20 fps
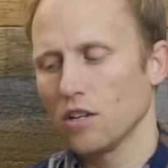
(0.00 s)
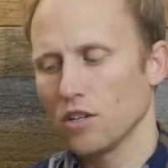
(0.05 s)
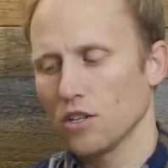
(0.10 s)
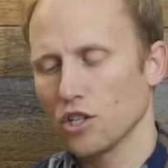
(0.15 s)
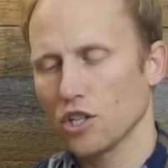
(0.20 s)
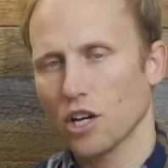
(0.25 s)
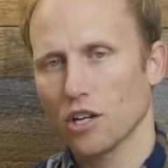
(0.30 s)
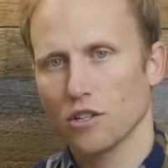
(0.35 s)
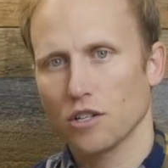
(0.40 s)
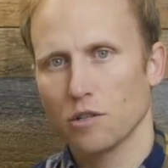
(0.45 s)

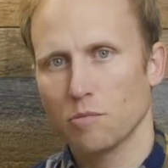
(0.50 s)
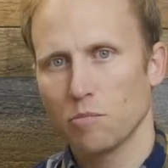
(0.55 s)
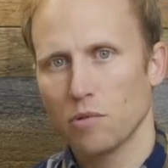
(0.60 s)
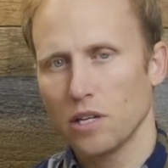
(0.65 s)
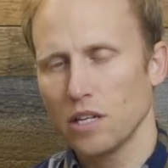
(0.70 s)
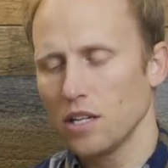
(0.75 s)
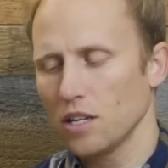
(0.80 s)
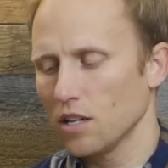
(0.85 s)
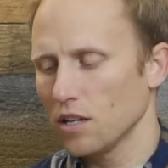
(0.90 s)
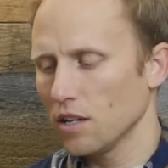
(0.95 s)
Shutter
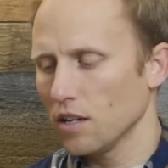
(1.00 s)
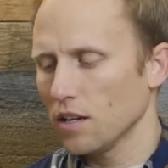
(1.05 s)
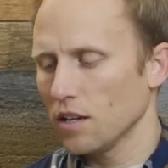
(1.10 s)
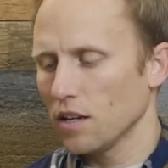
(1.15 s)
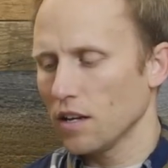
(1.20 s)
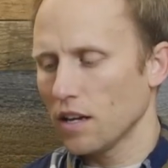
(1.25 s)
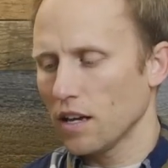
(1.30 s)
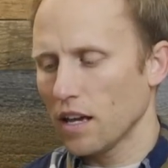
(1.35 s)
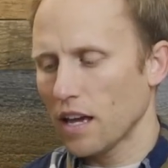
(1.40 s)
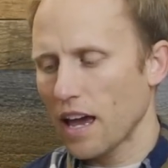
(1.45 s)
speed,
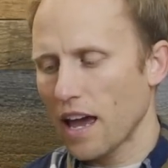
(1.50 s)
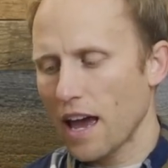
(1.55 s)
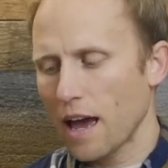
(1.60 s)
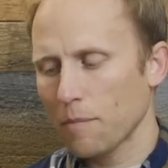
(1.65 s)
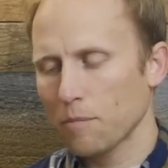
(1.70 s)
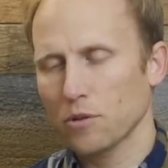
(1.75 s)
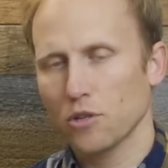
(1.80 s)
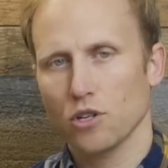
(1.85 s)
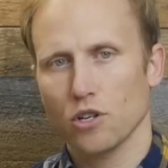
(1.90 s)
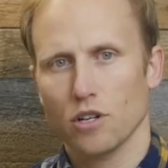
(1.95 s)

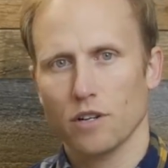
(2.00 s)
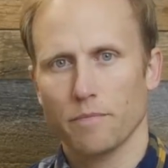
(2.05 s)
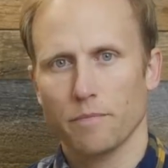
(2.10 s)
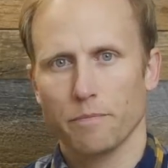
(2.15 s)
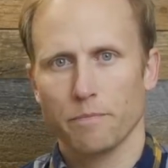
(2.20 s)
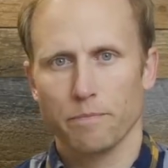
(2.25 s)
aperture.